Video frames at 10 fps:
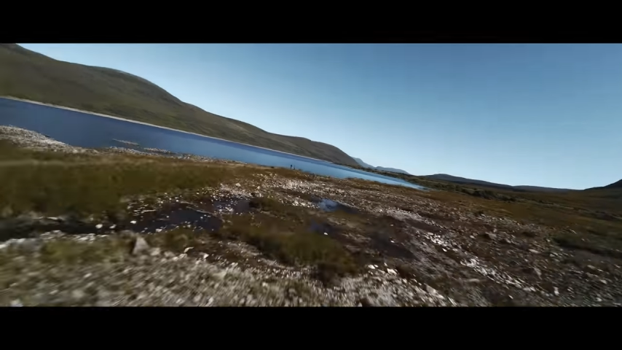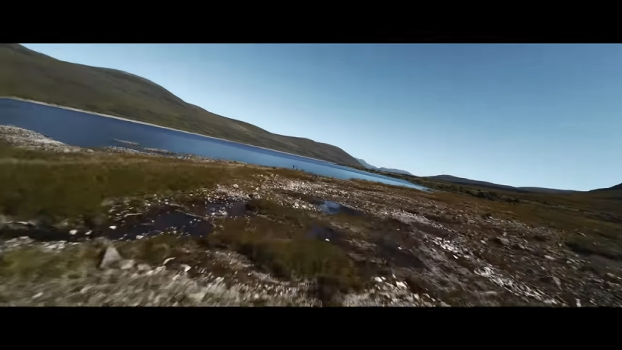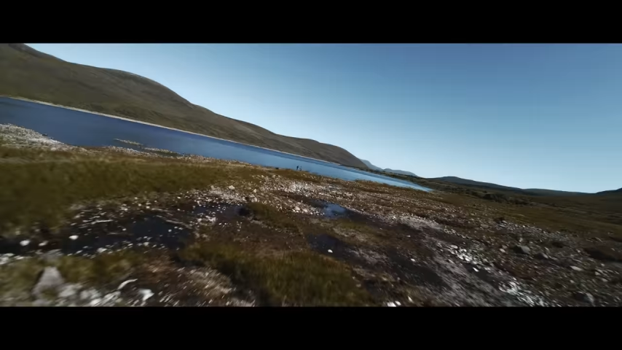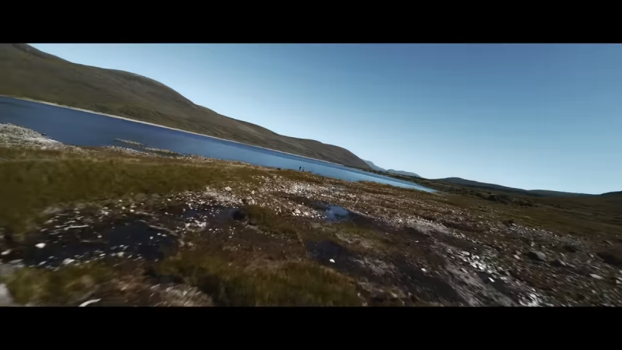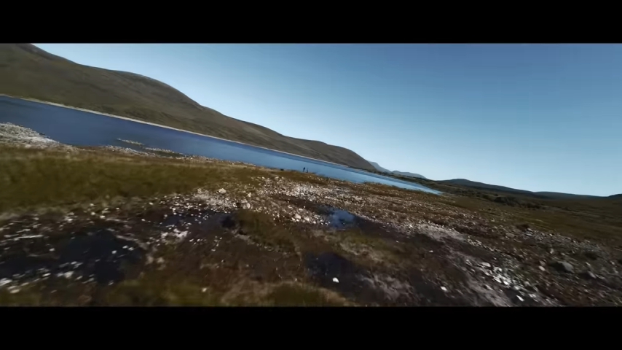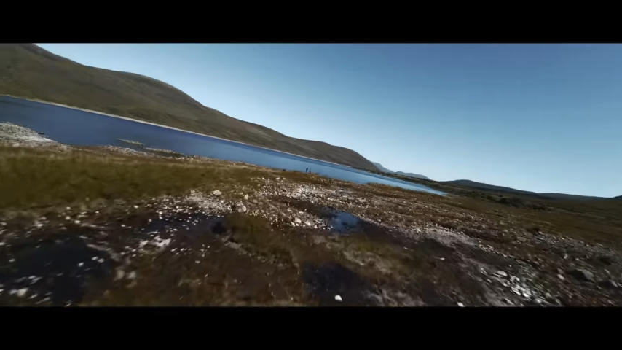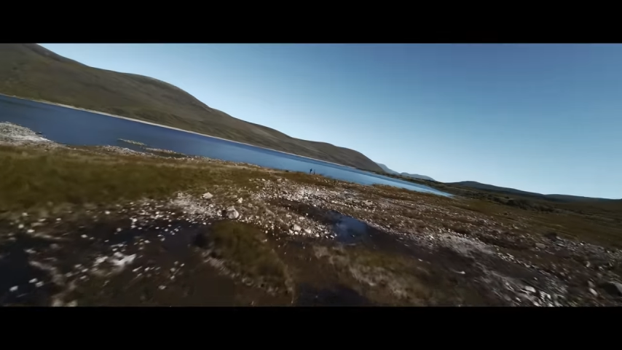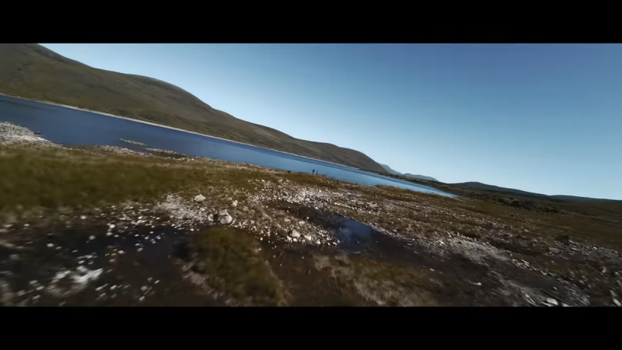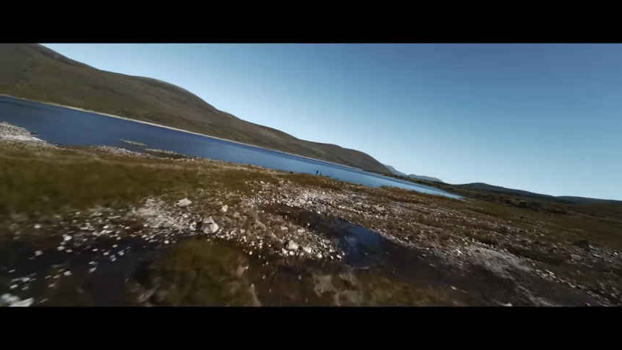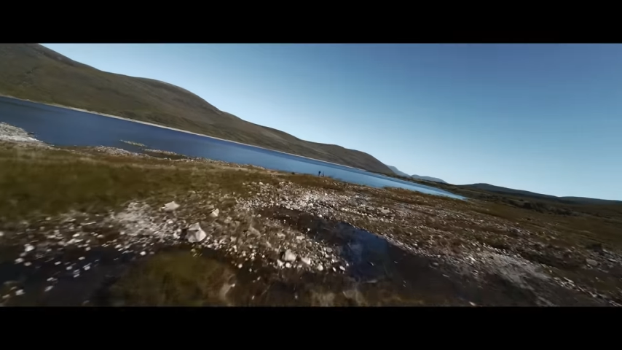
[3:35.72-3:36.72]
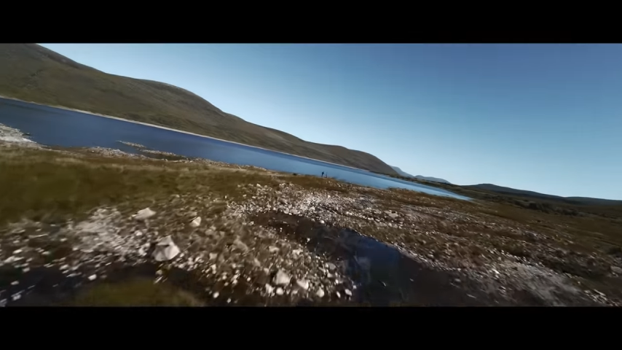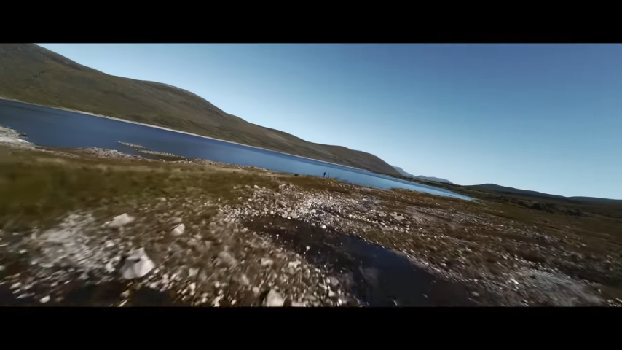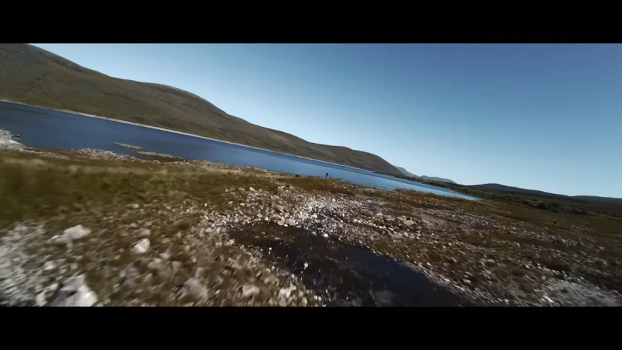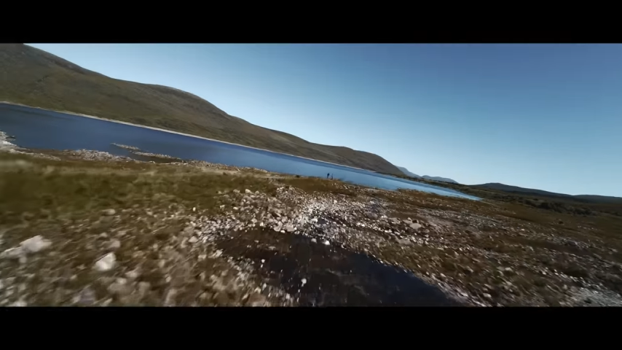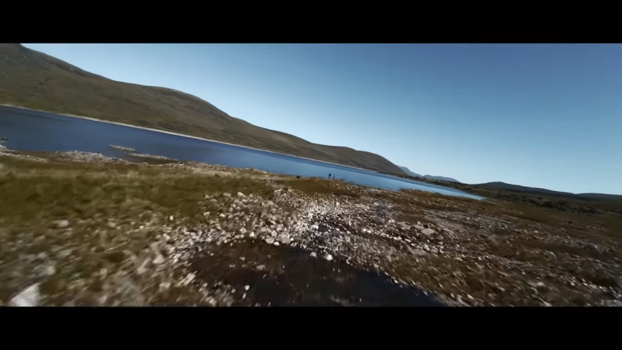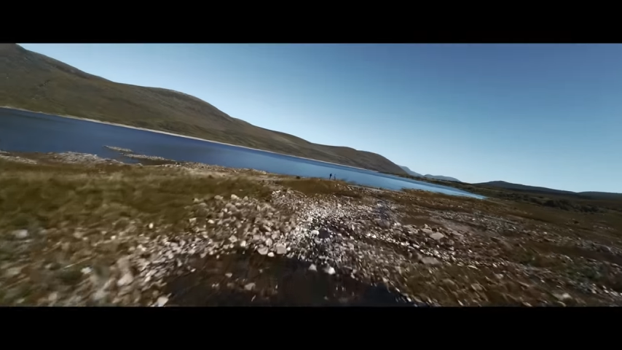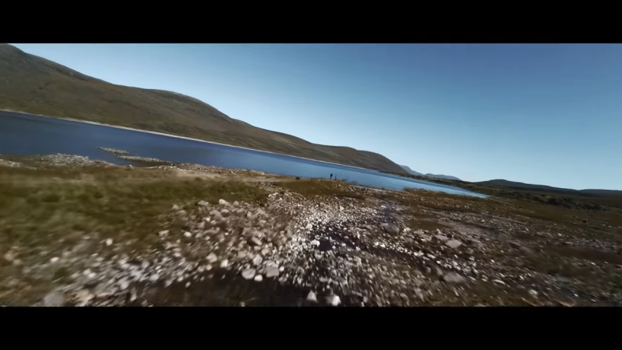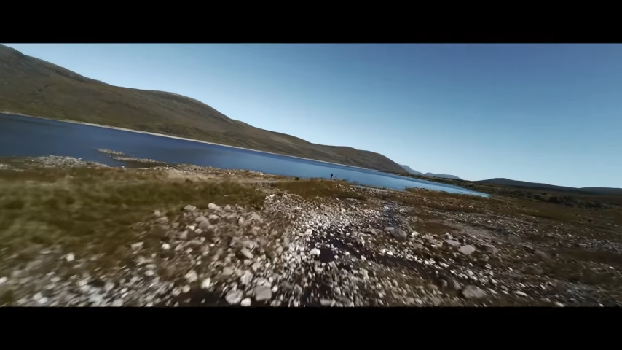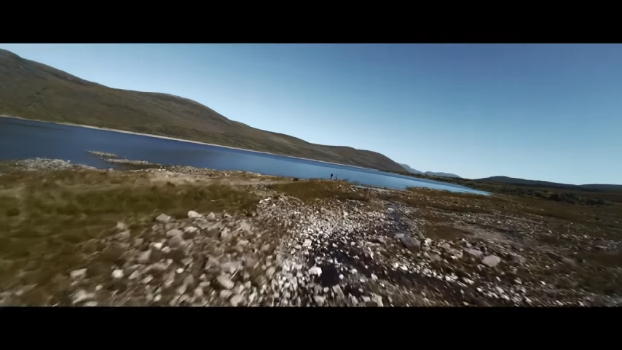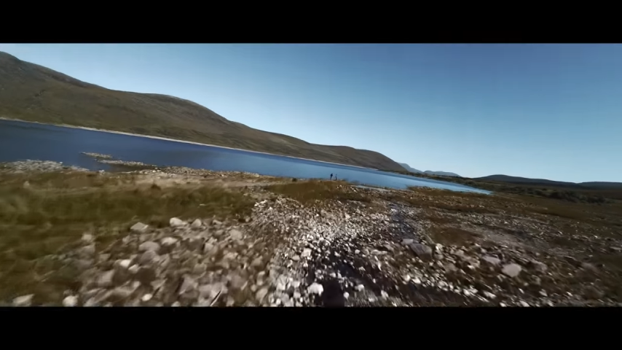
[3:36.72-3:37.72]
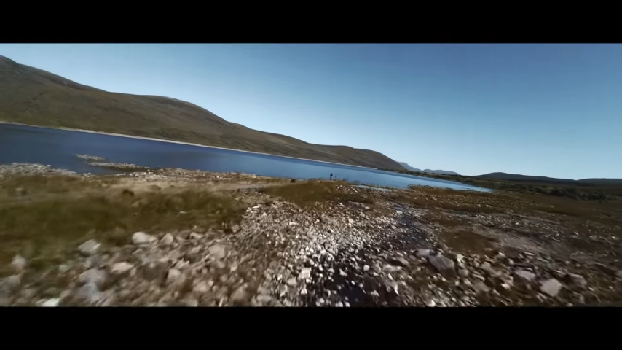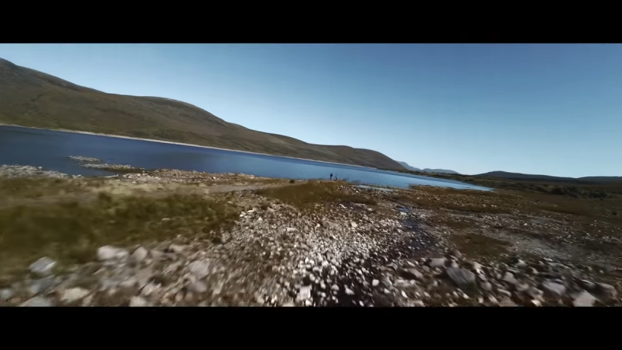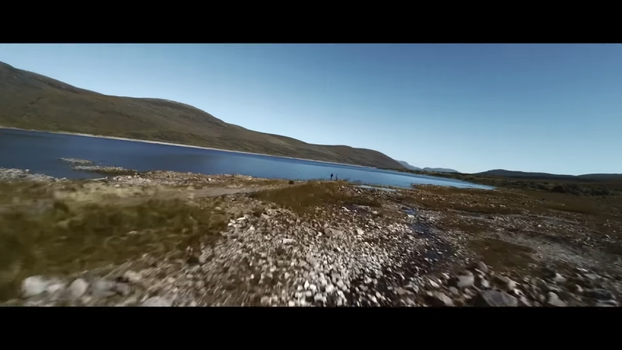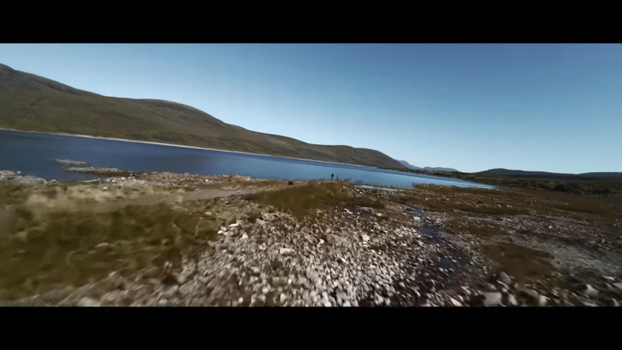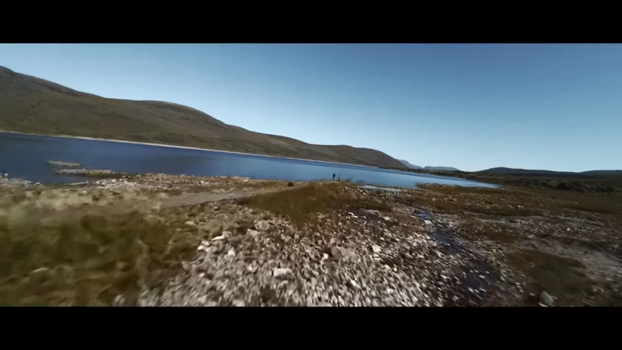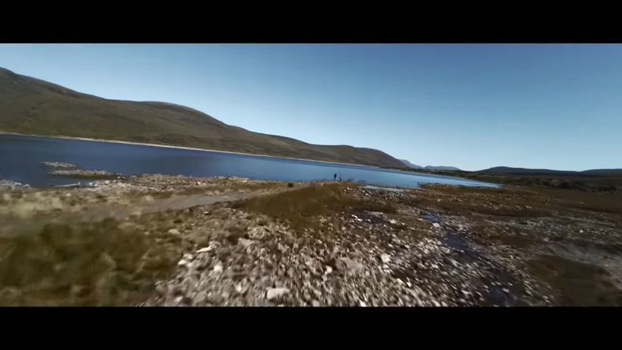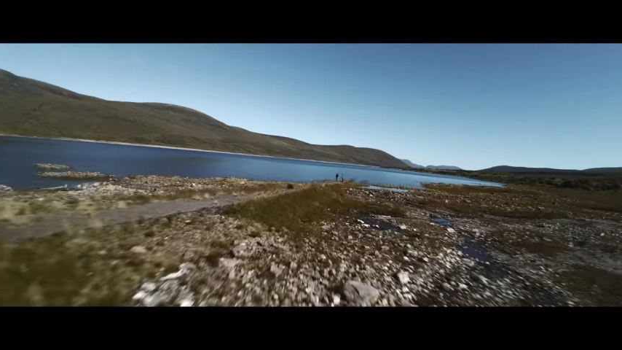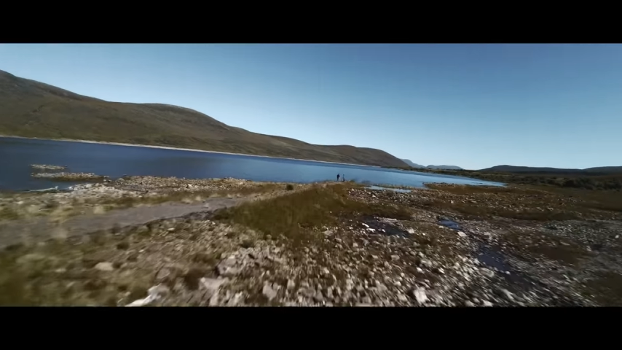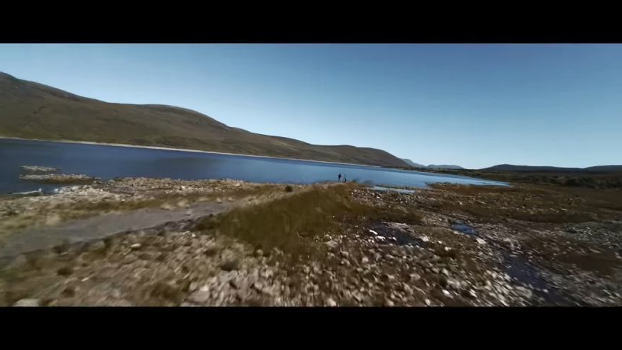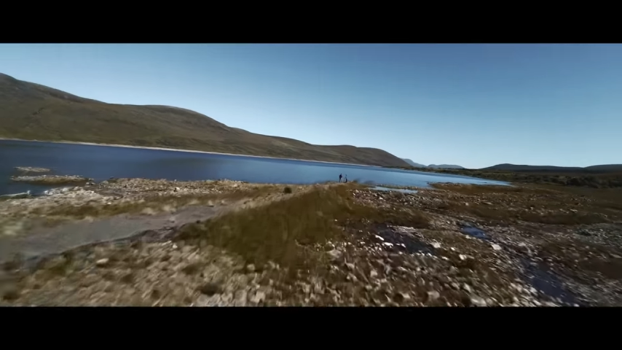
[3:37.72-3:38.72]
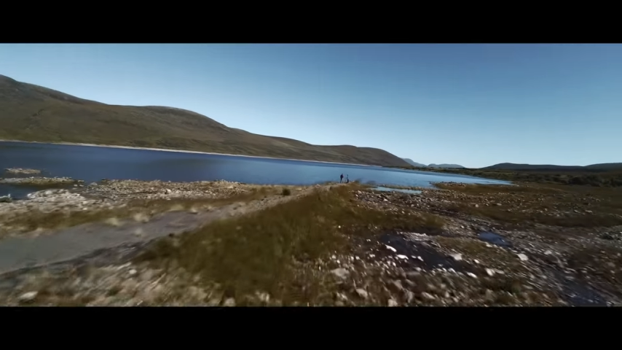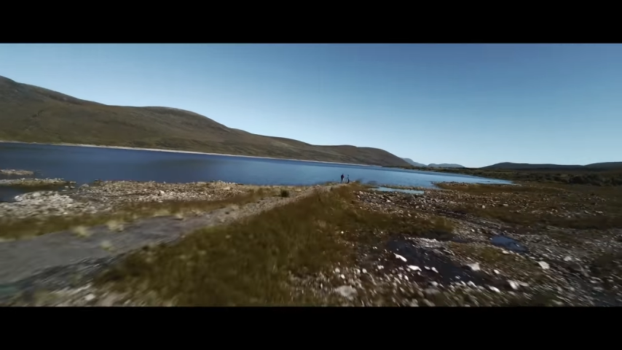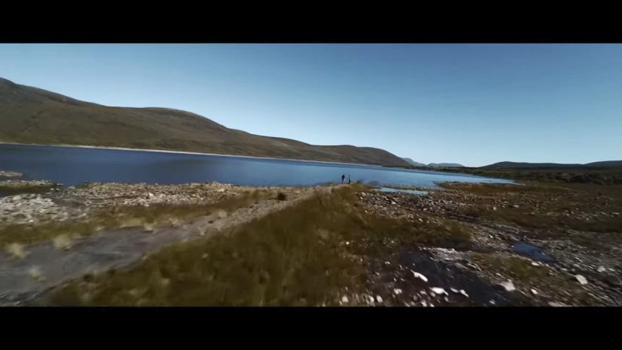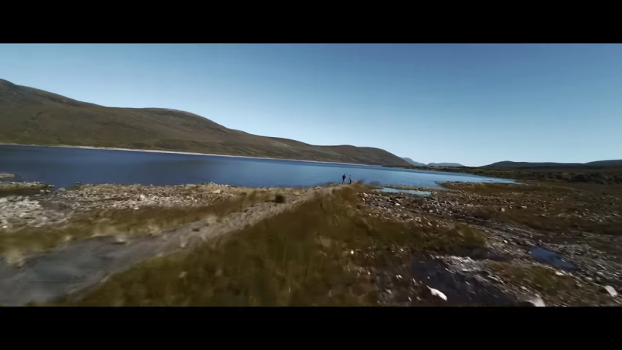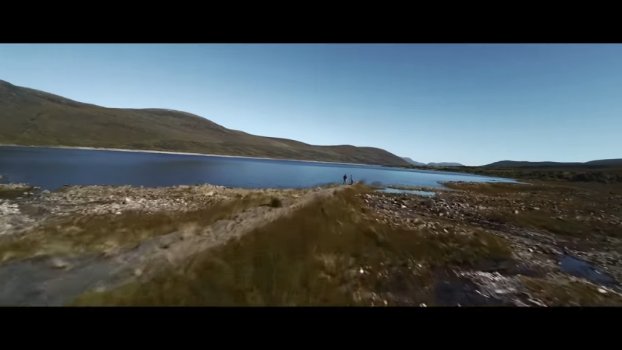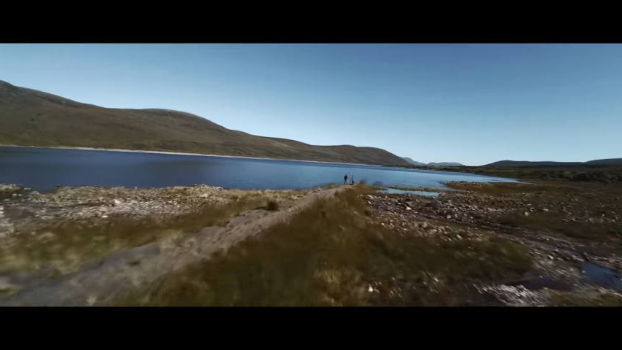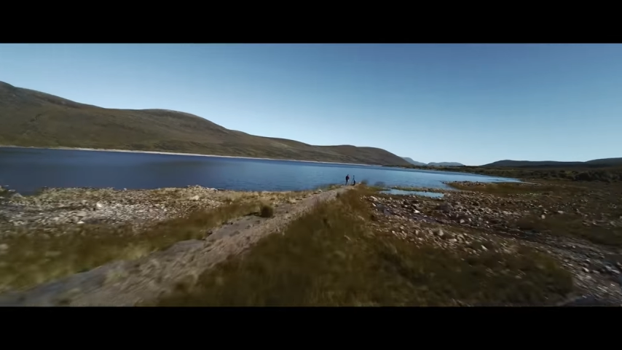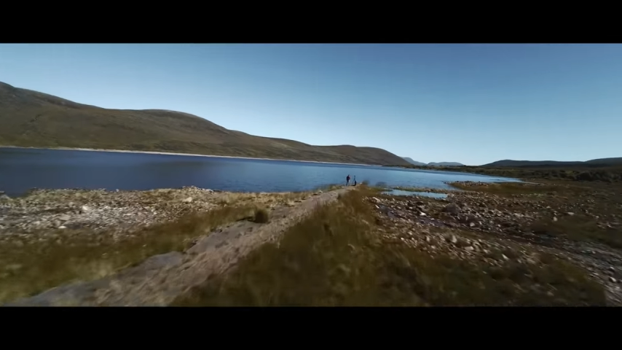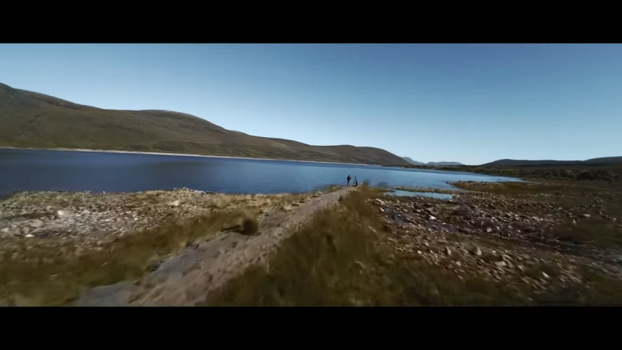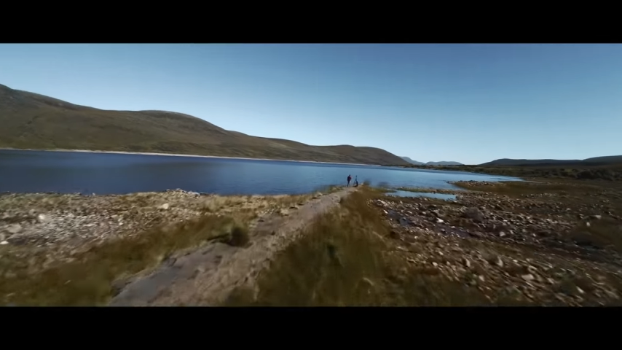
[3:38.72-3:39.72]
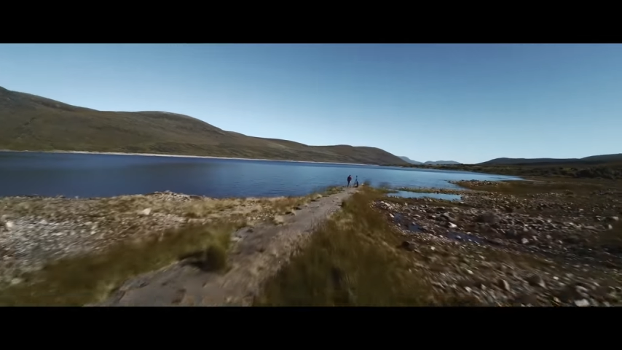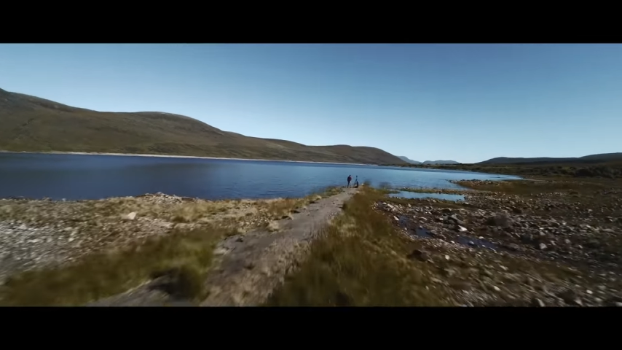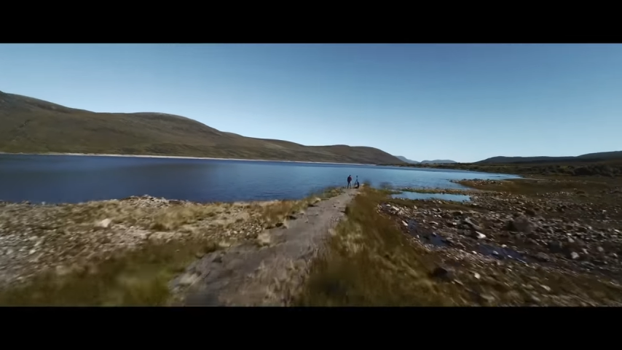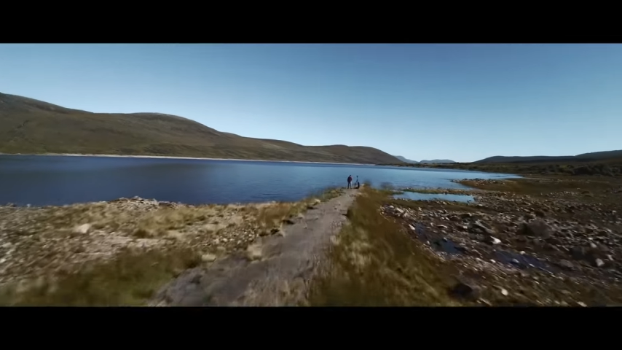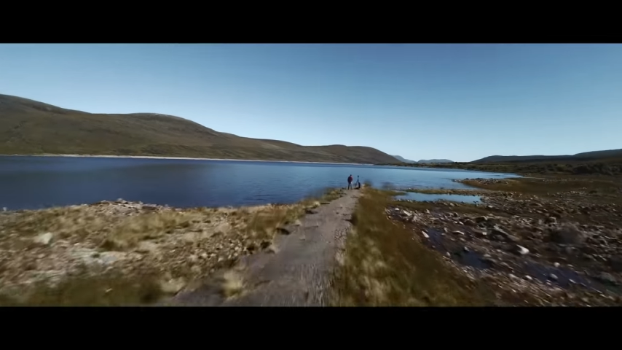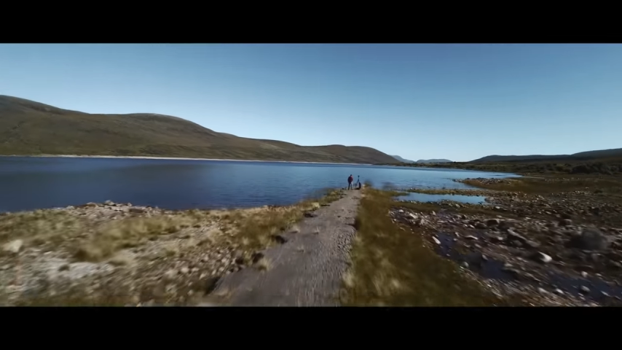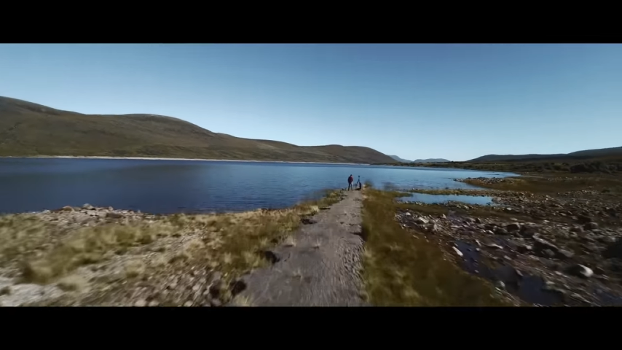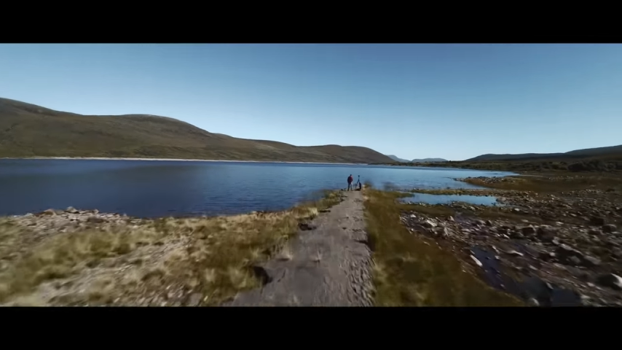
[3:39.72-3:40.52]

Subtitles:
[unreadable: no face in view]